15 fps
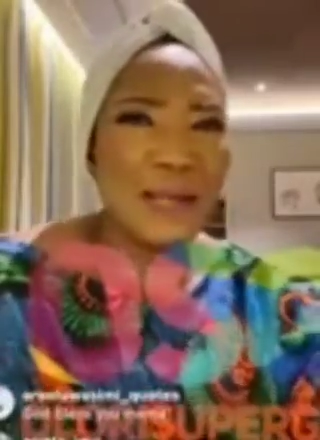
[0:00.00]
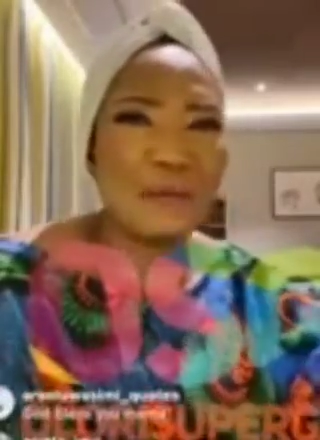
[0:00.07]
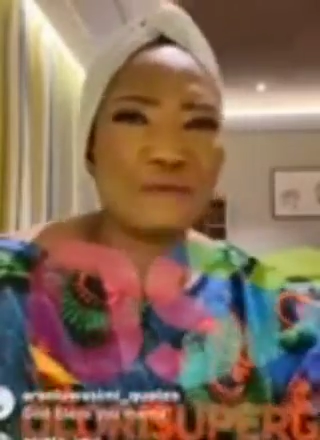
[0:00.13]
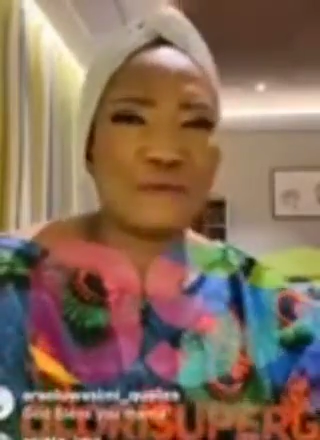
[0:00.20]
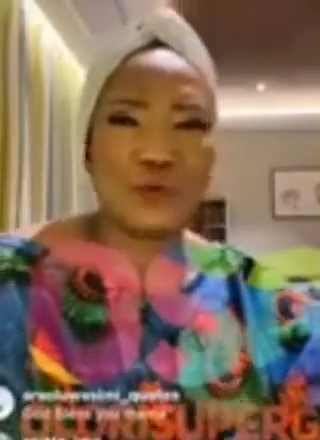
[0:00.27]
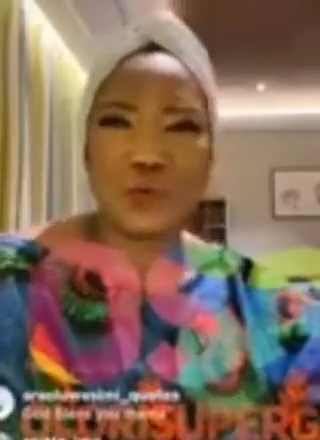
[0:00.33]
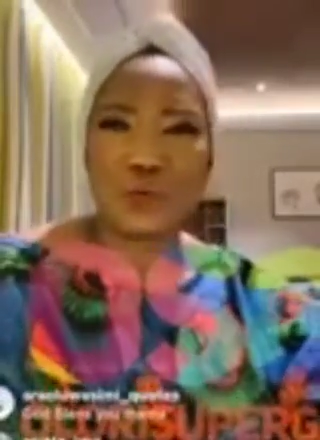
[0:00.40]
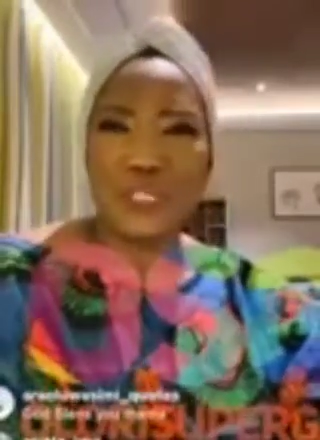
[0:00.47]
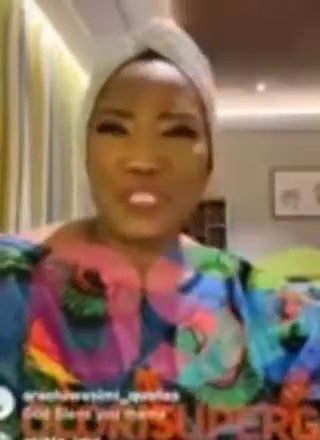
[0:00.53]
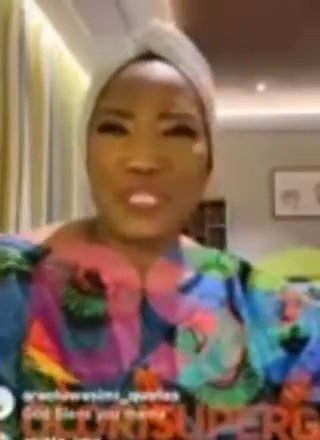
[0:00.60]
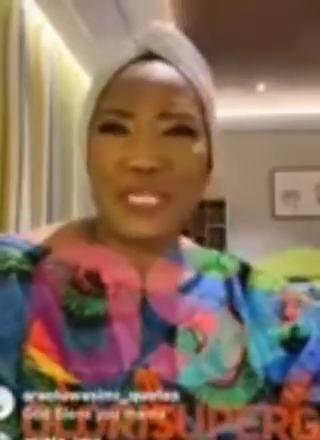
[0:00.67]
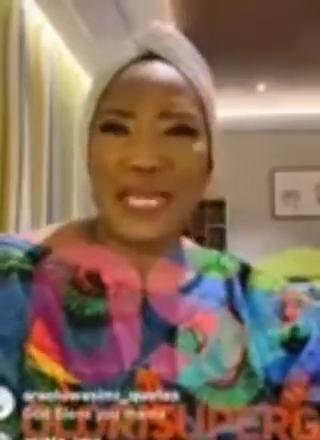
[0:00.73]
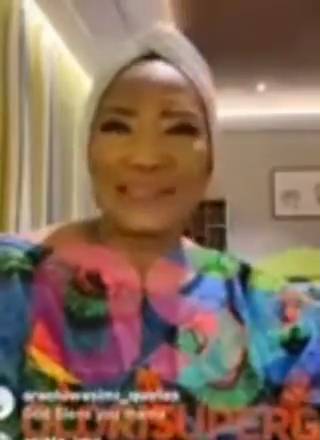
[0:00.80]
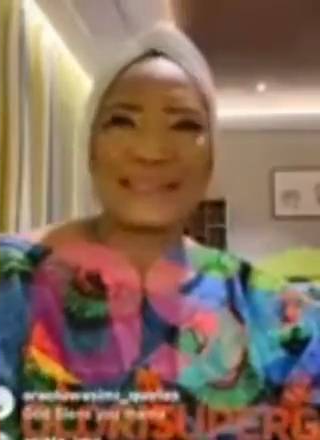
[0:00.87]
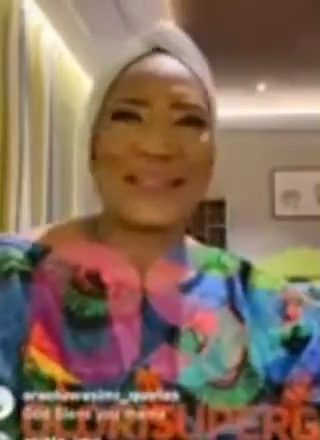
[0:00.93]
and
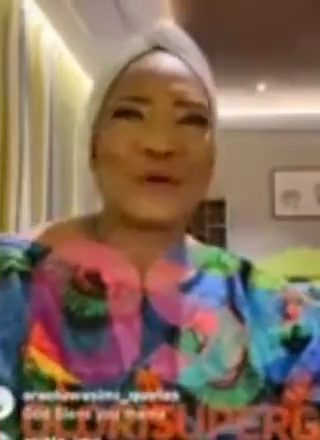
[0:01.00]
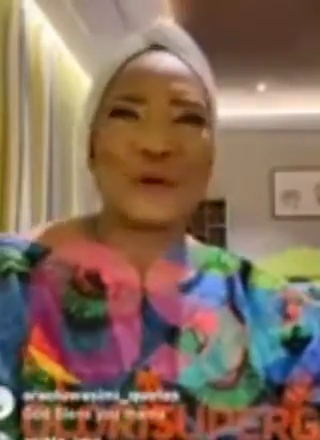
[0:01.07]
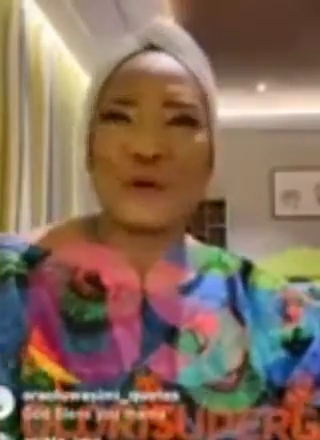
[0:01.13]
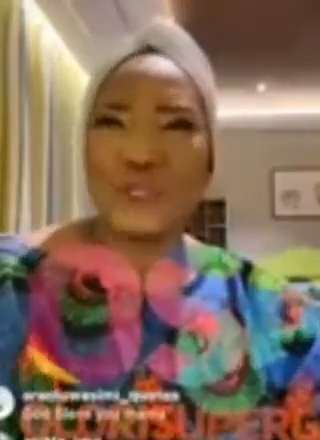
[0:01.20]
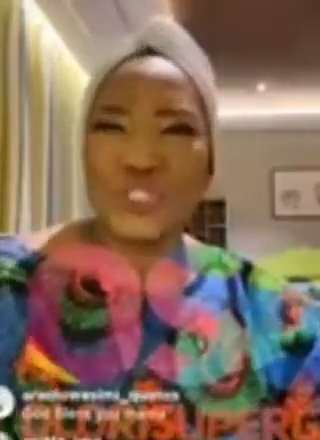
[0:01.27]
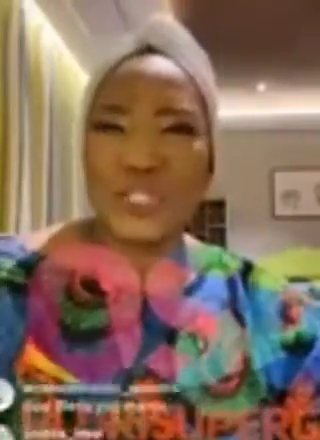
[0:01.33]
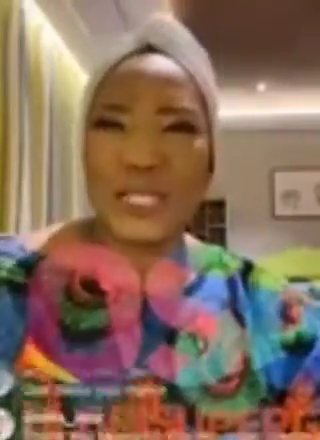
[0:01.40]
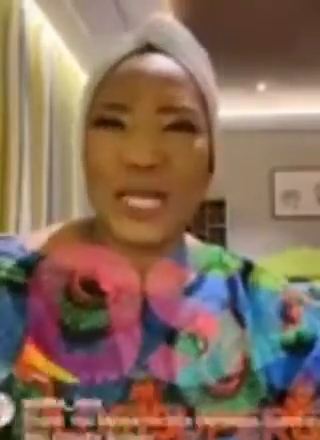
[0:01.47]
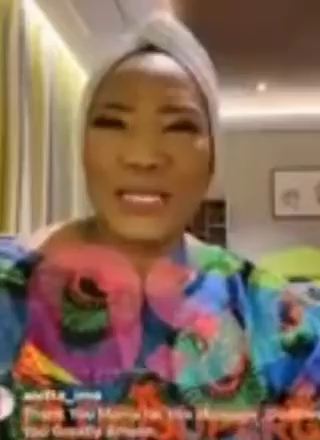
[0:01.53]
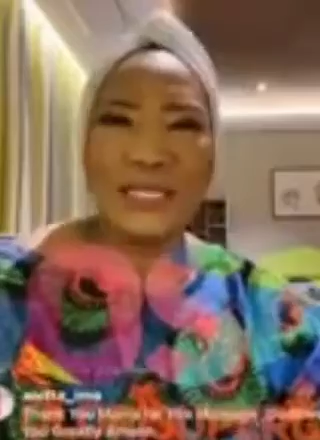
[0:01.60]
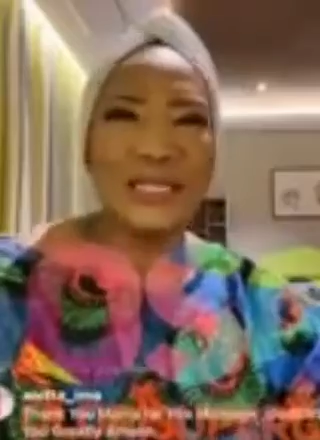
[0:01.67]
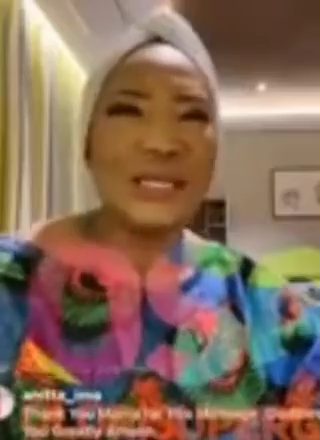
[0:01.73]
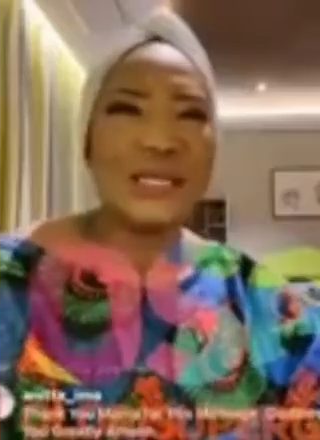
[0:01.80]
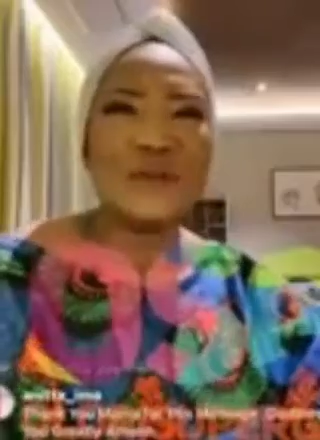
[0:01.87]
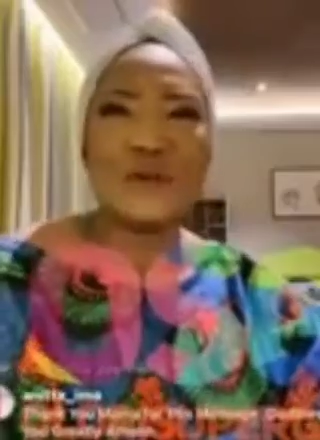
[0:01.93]
frustrating her
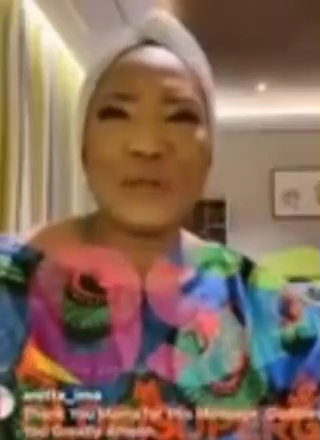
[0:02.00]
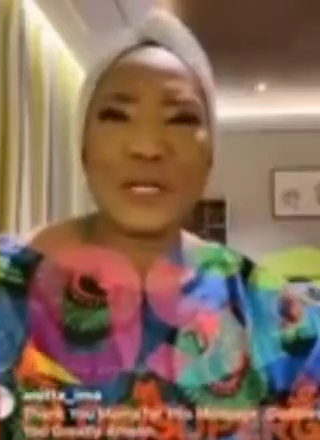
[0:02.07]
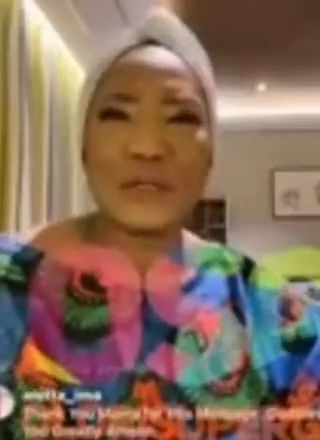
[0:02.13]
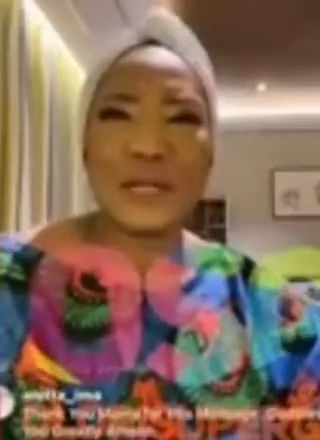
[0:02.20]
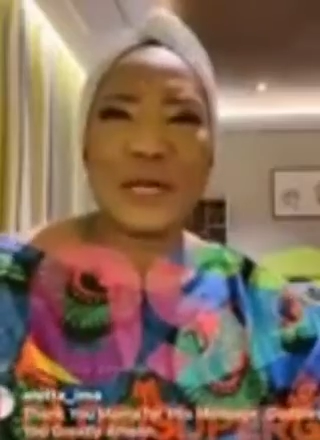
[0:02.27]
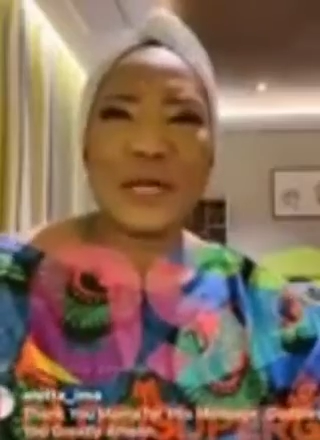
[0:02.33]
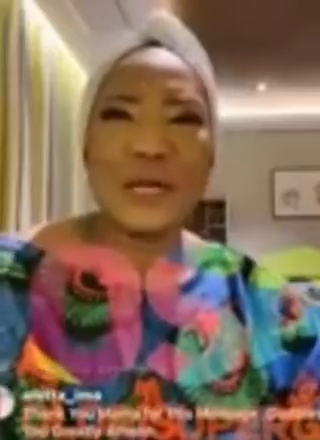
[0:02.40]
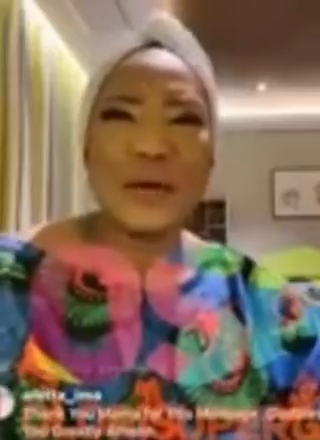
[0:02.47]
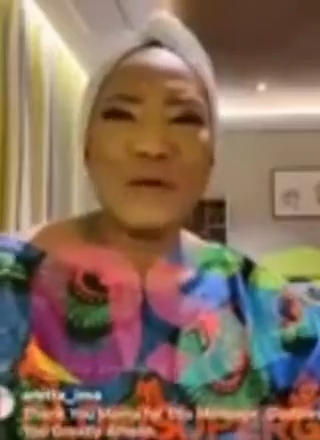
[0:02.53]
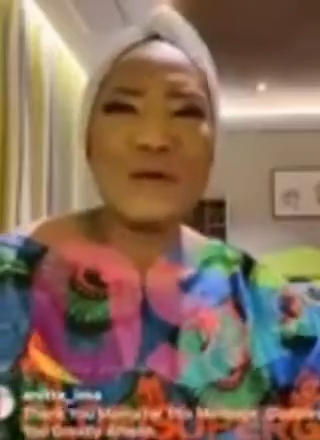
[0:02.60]
psychologically. You know, another.